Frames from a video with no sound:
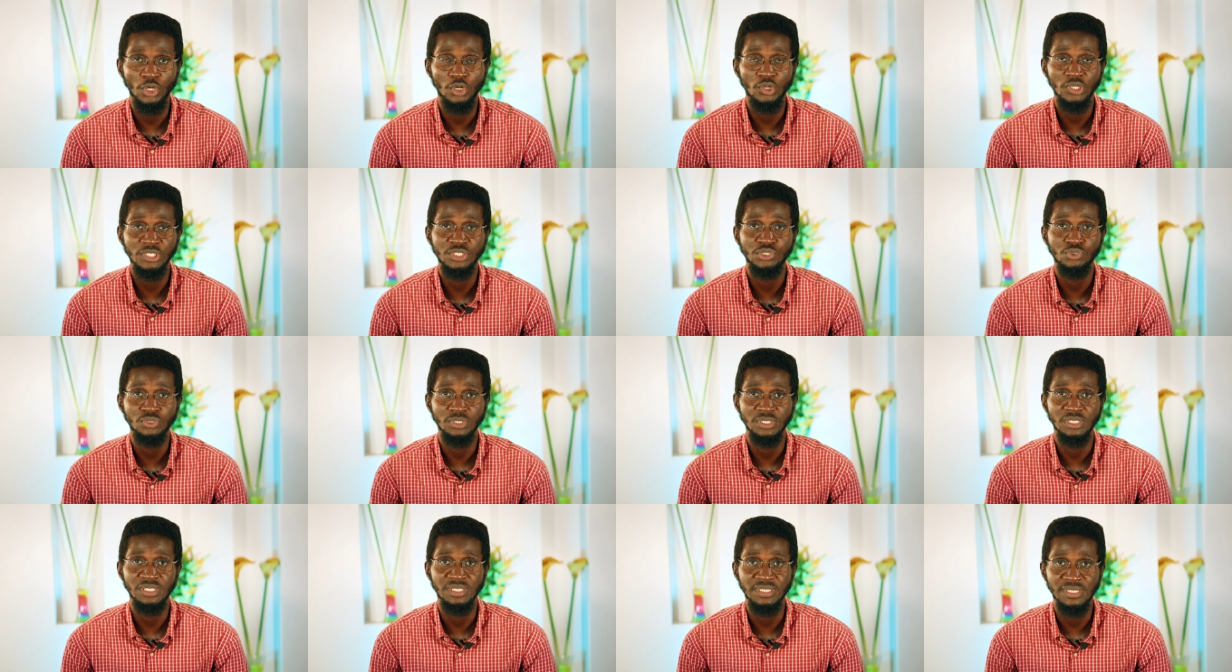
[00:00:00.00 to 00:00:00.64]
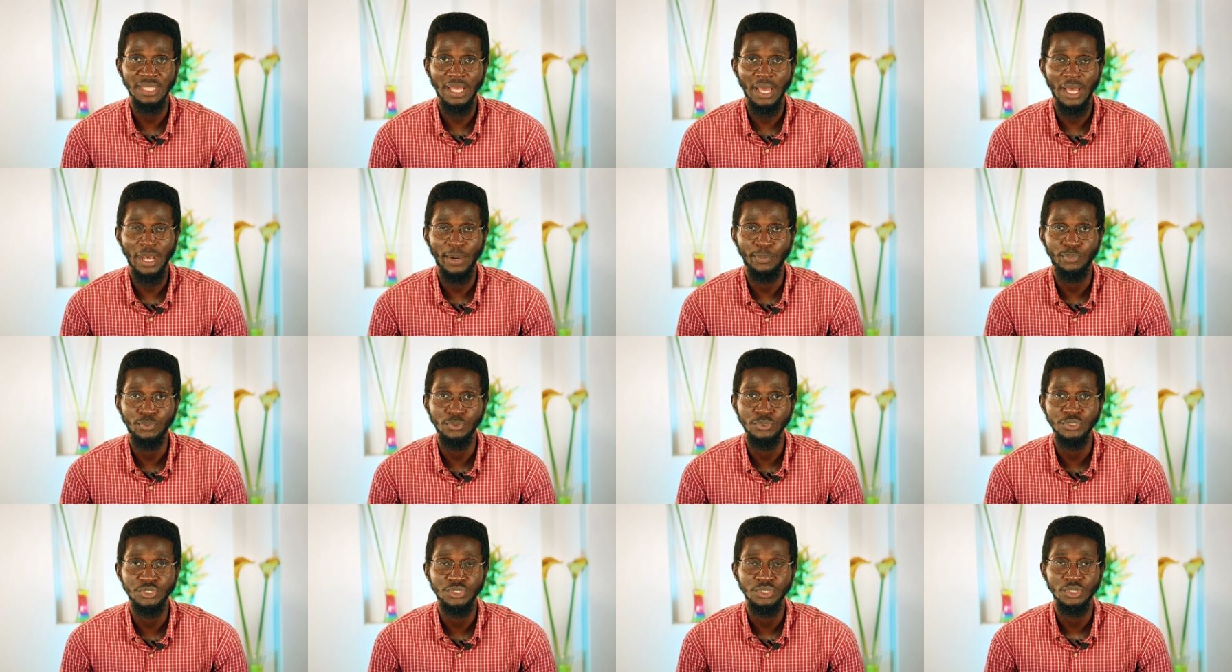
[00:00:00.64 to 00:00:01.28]
Always use the STAR
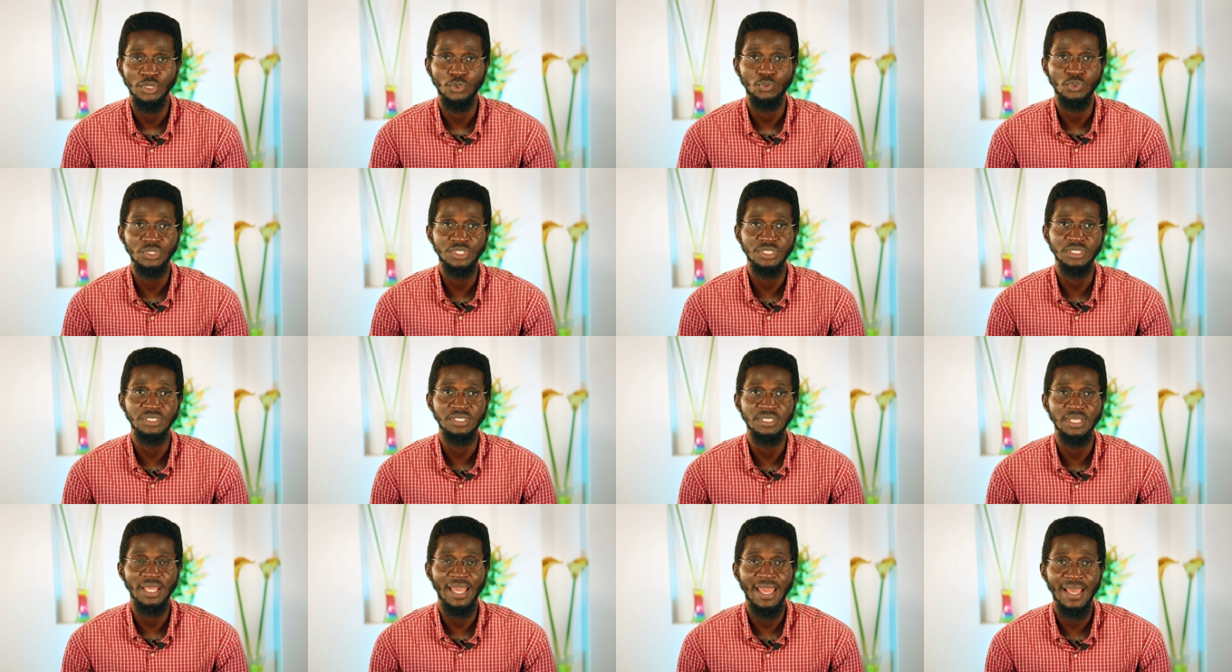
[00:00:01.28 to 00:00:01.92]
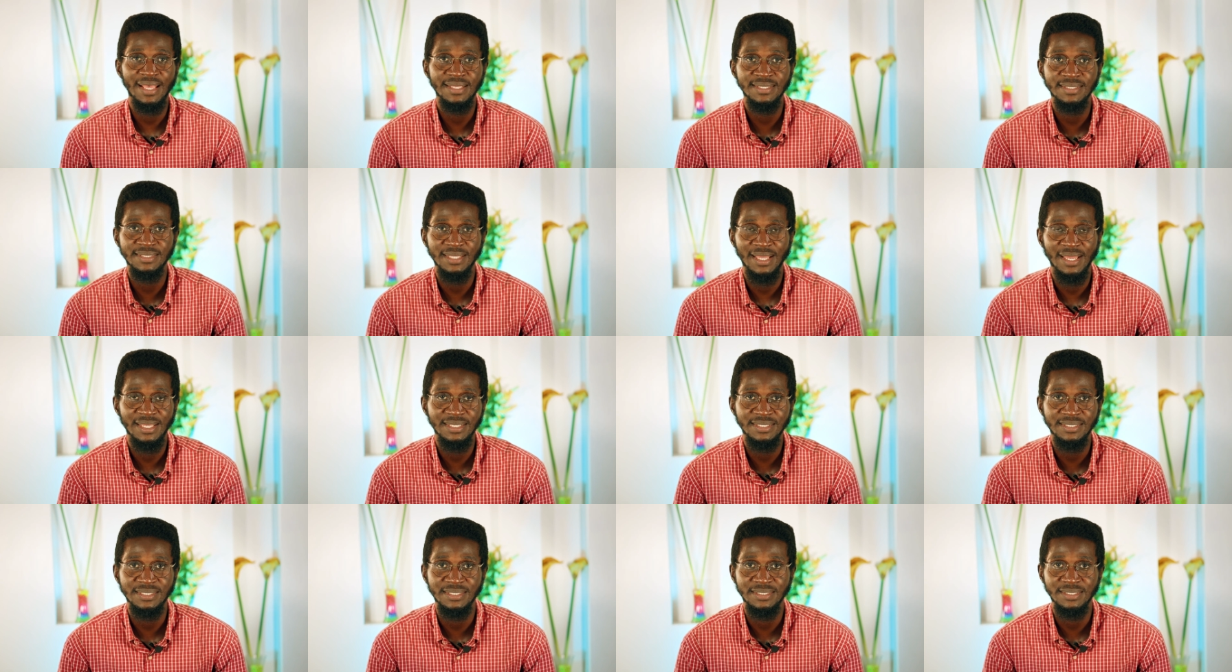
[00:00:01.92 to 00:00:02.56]
approach, which is the S.
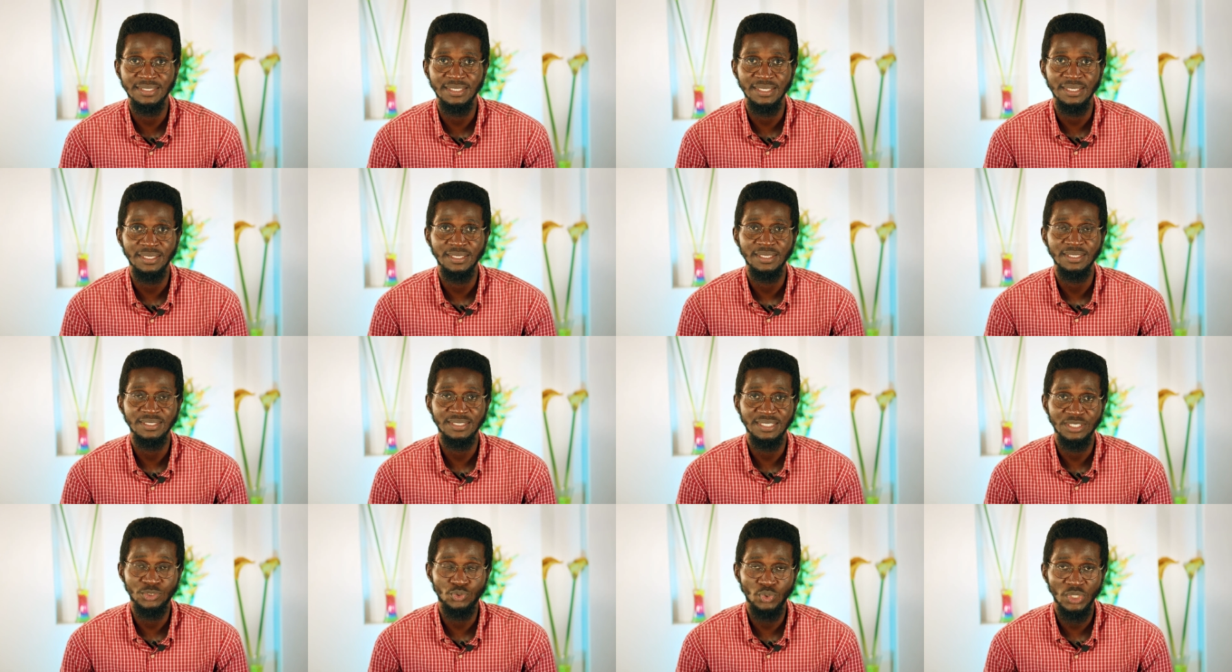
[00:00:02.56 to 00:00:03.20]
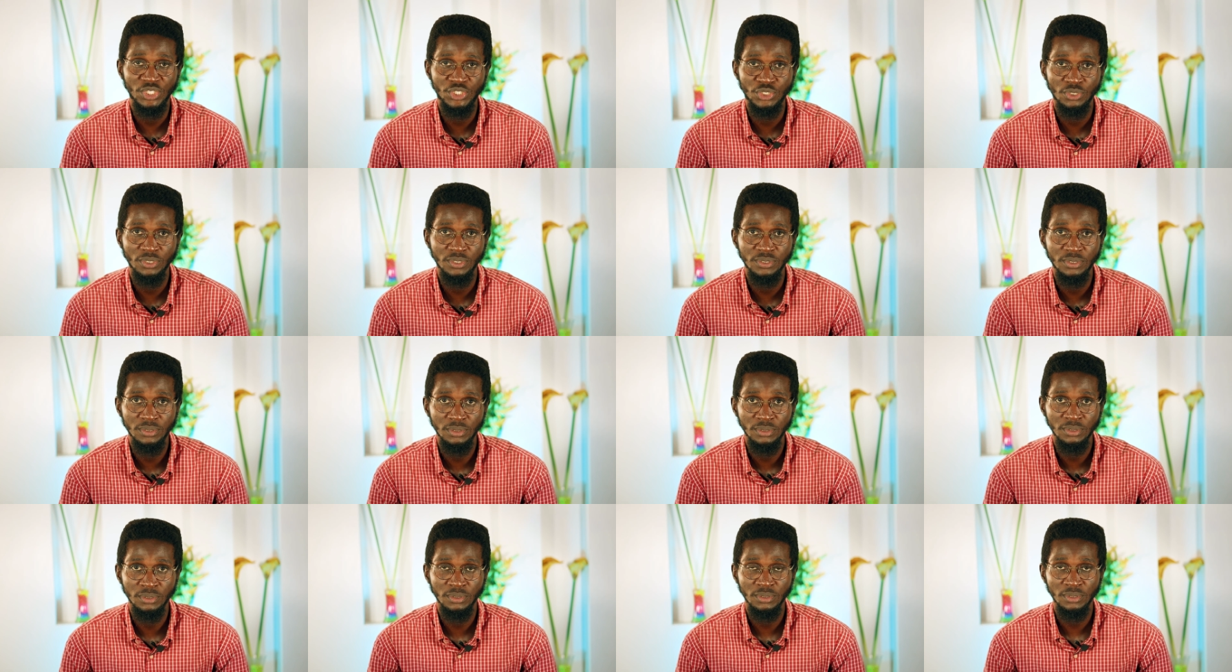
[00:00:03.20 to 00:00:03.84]
S is the
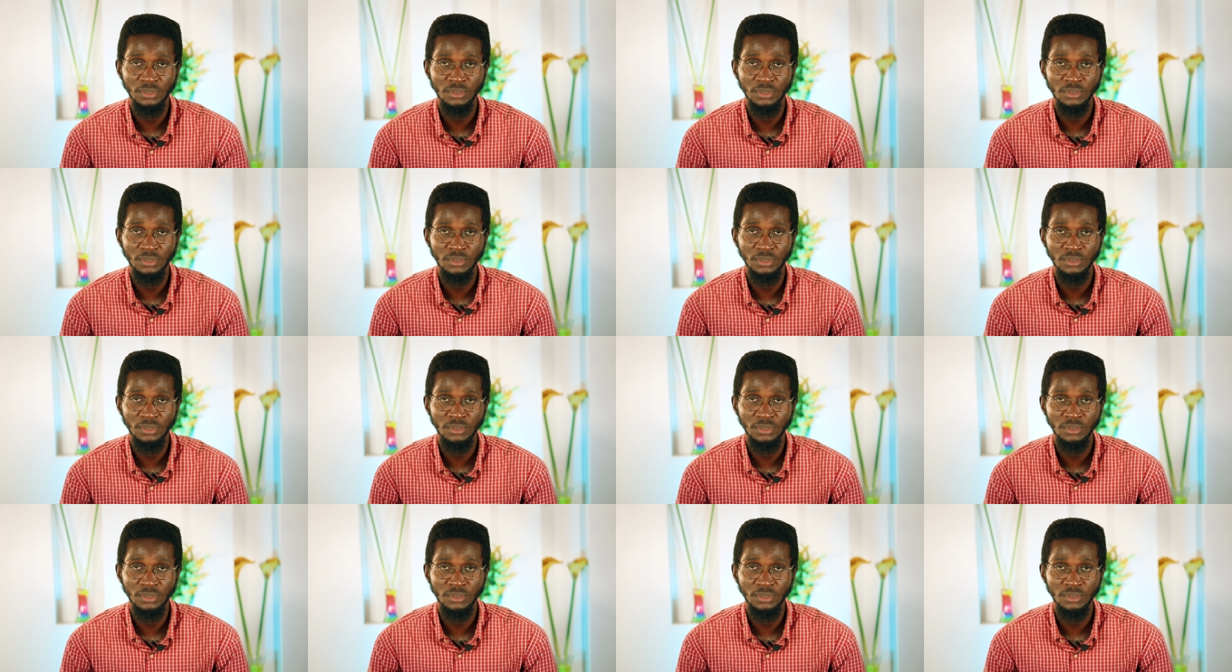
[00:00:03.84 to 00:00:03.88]
situation,